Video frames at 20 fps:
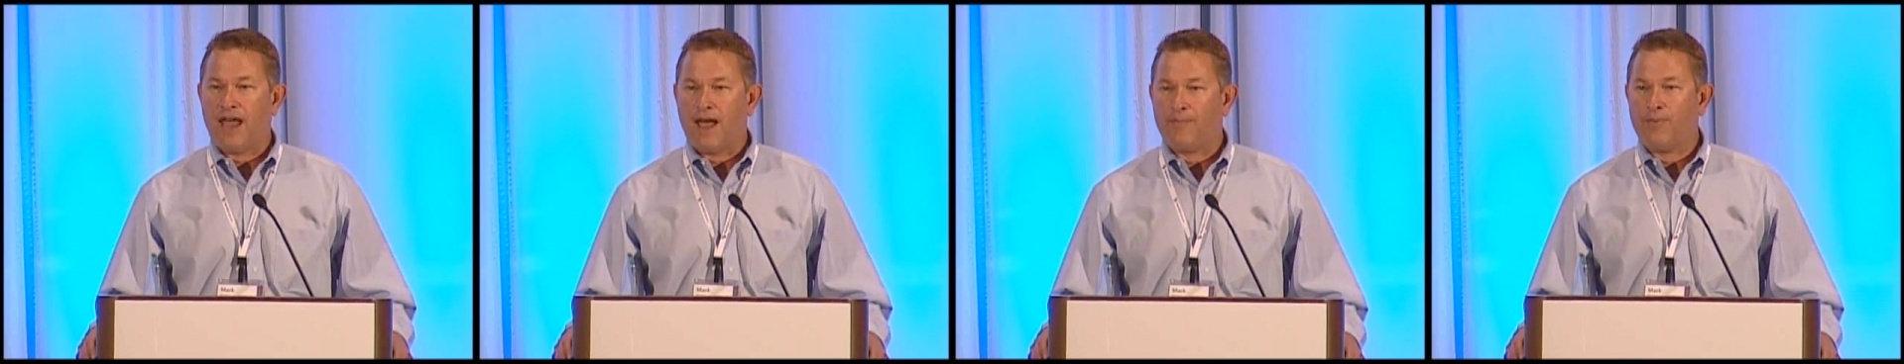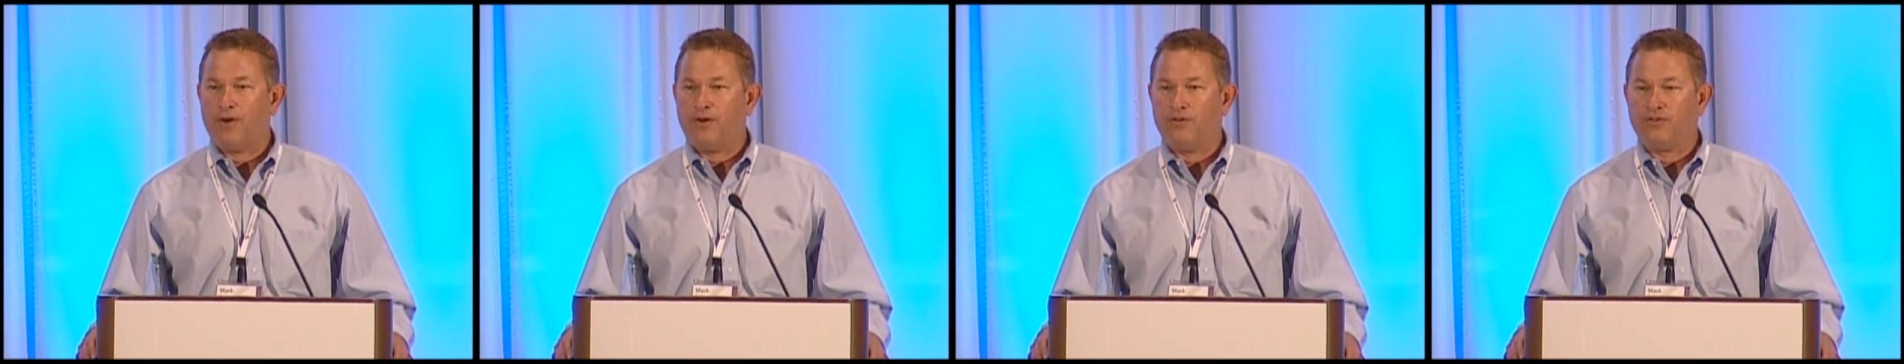
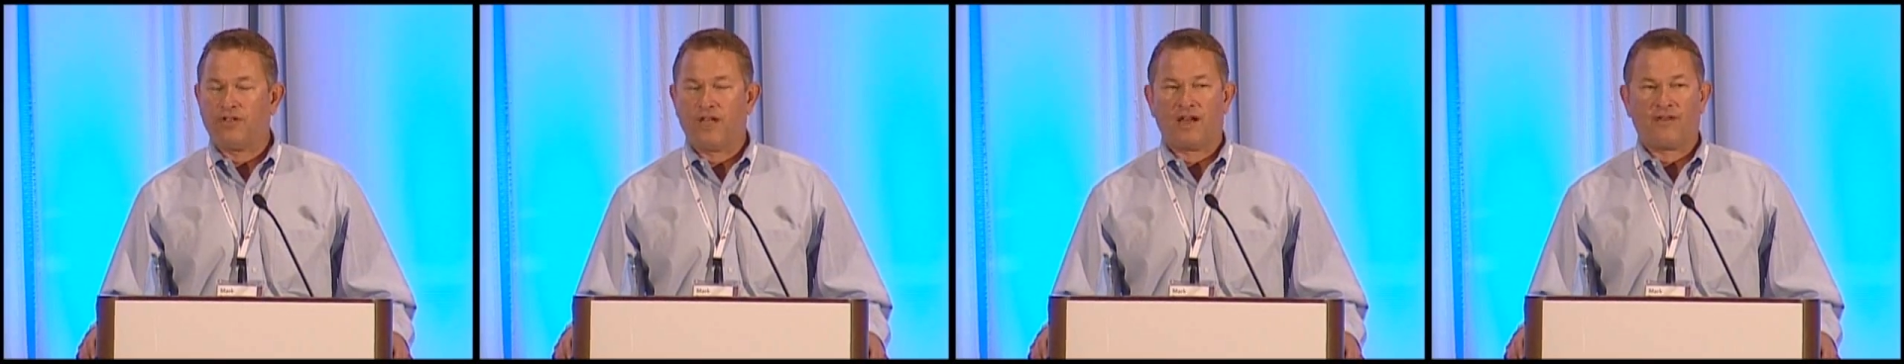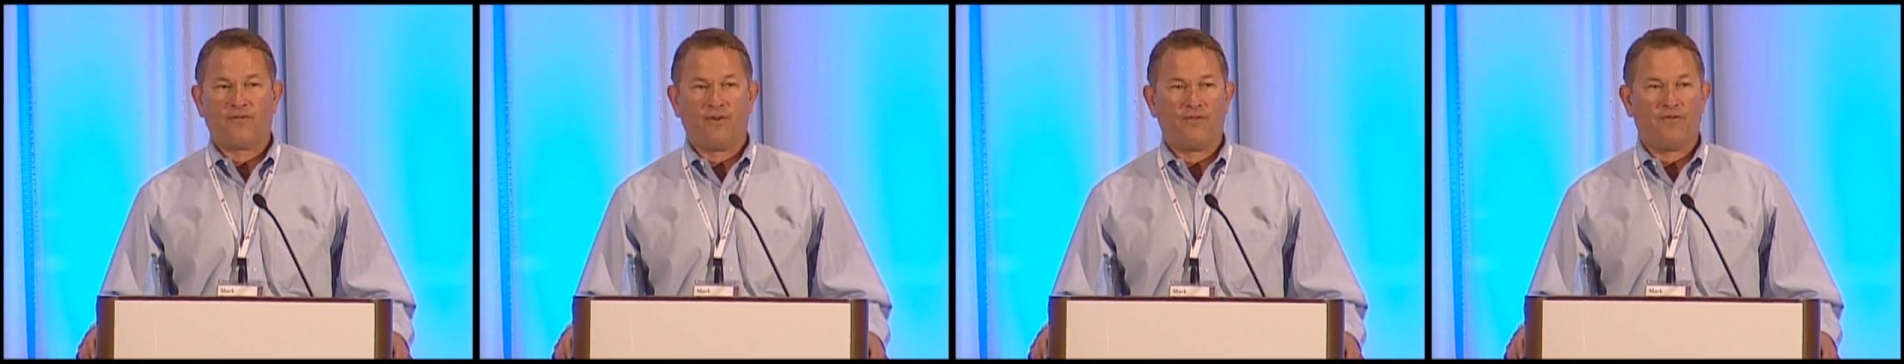Napa New
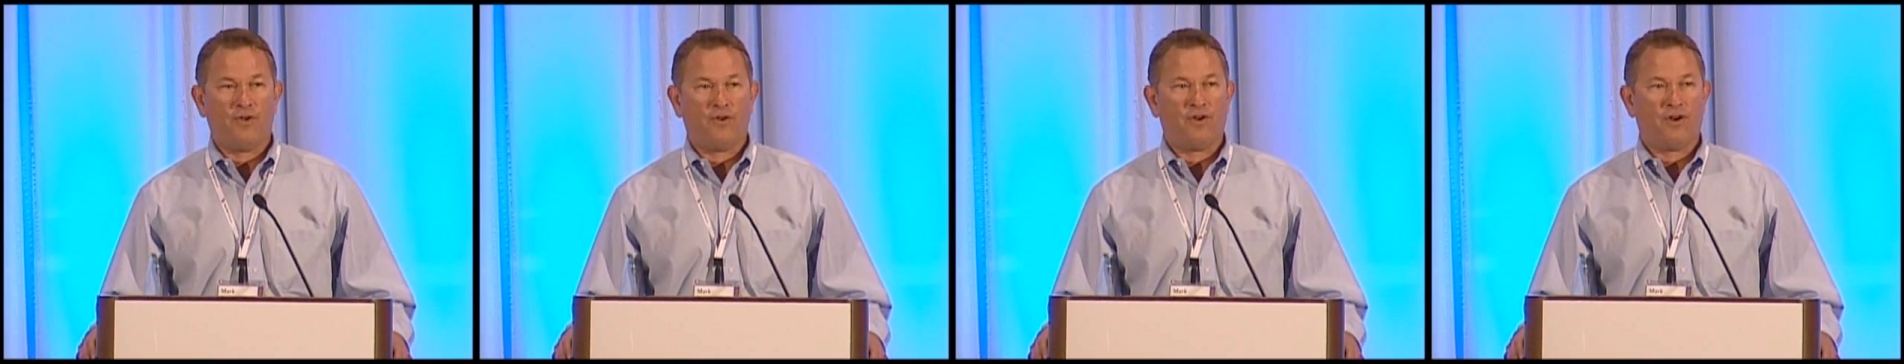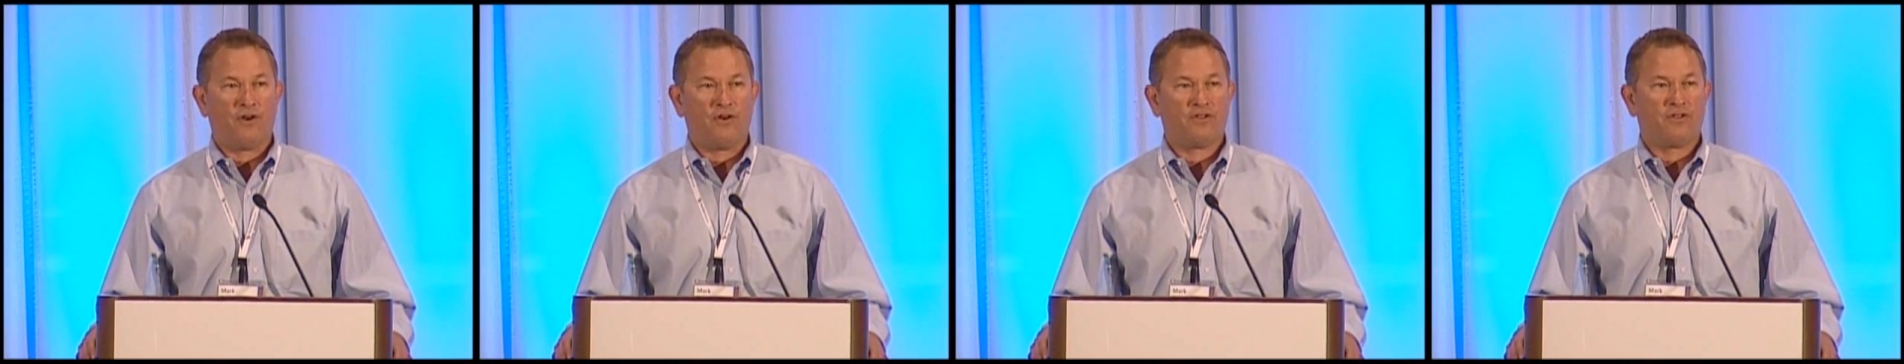Tech for a
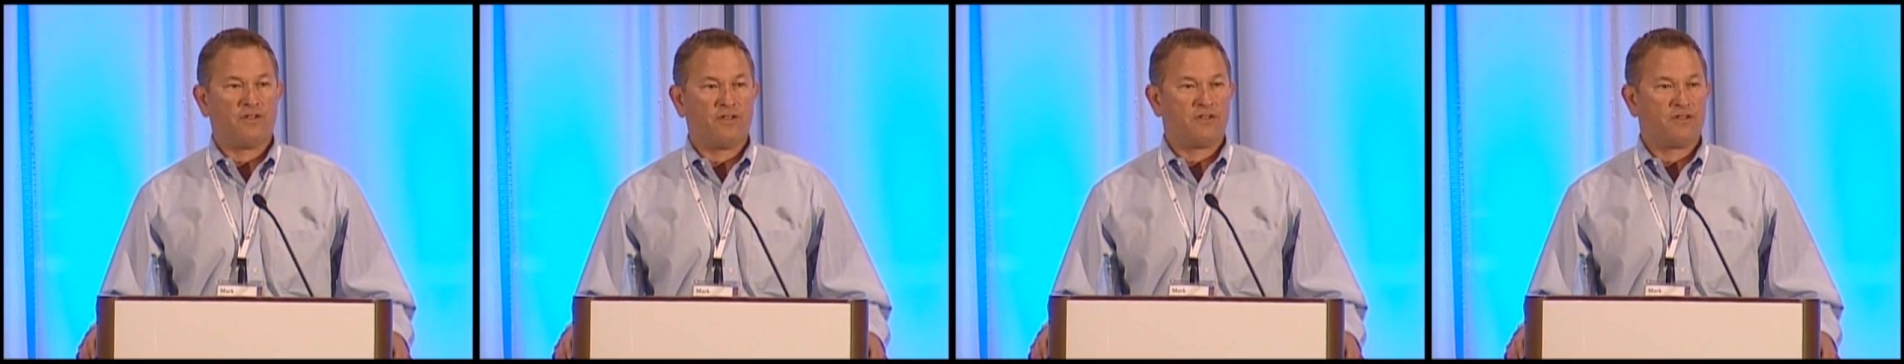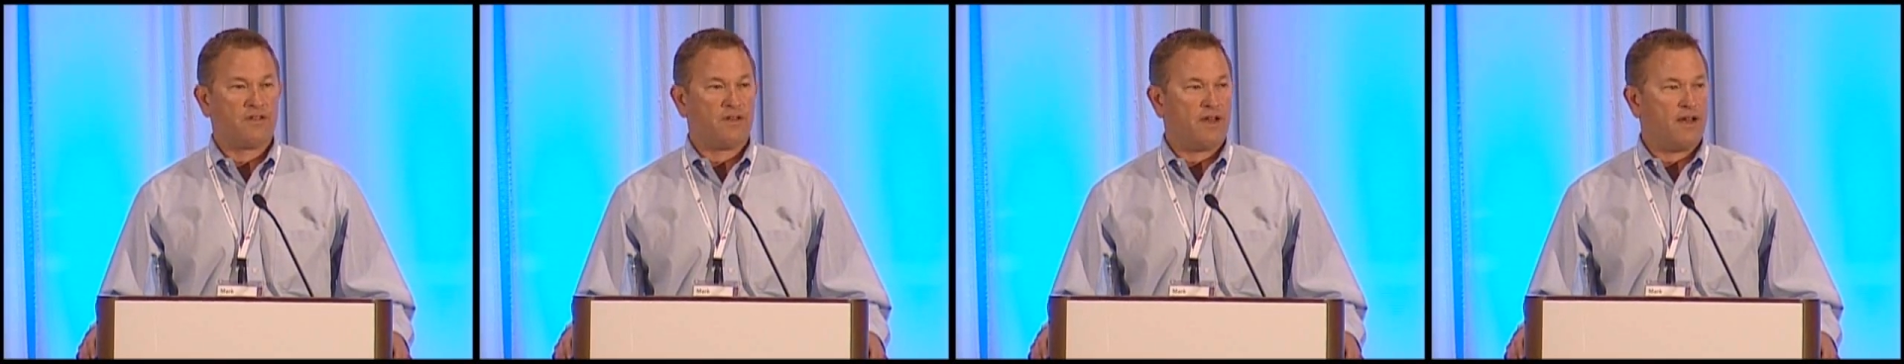few years,
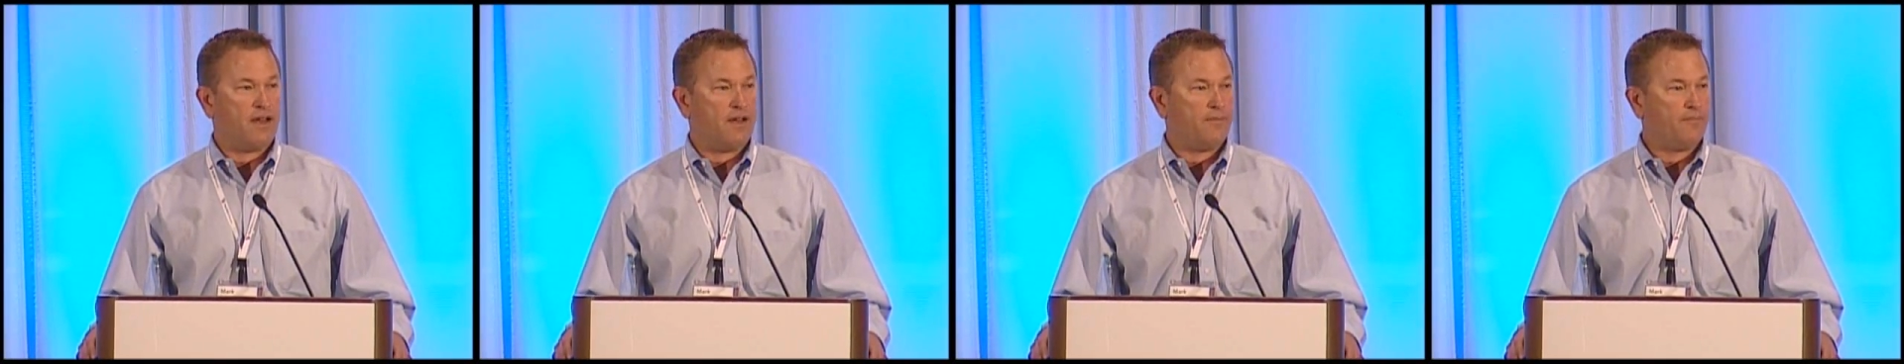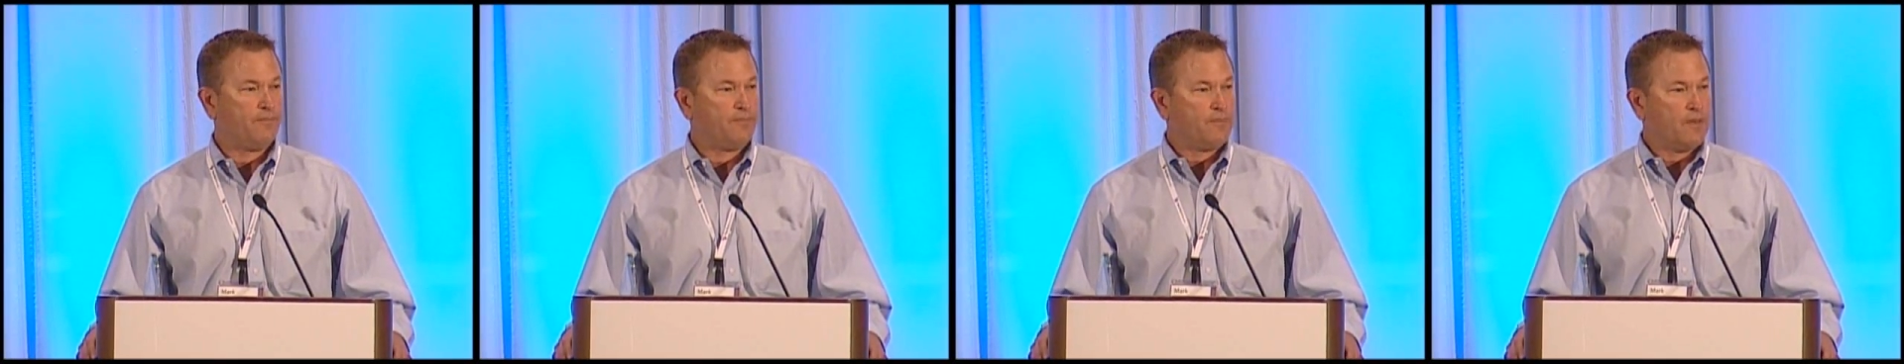is
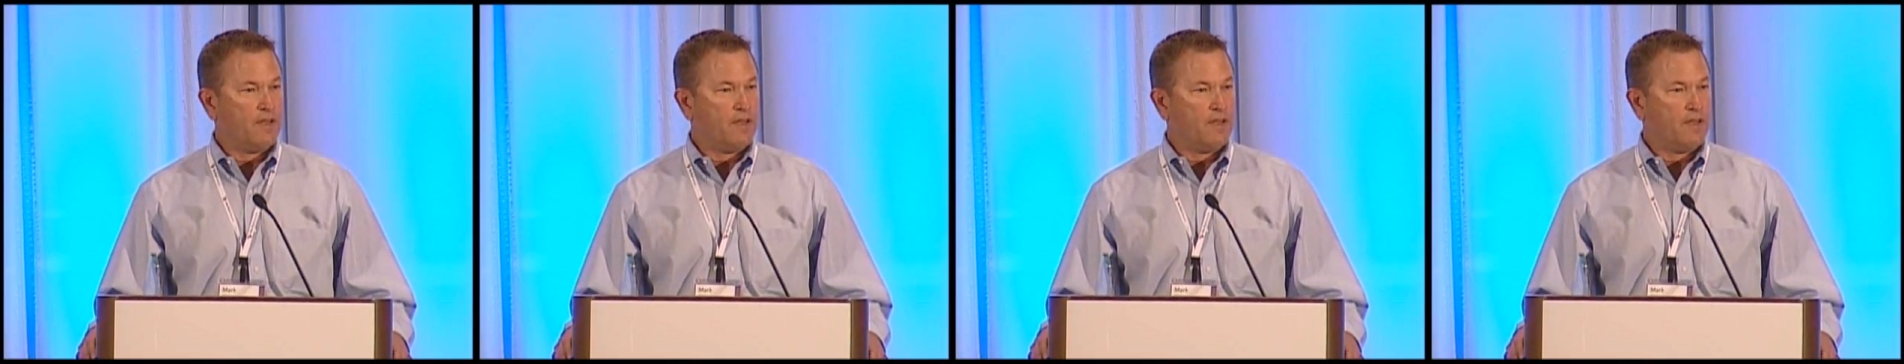uh,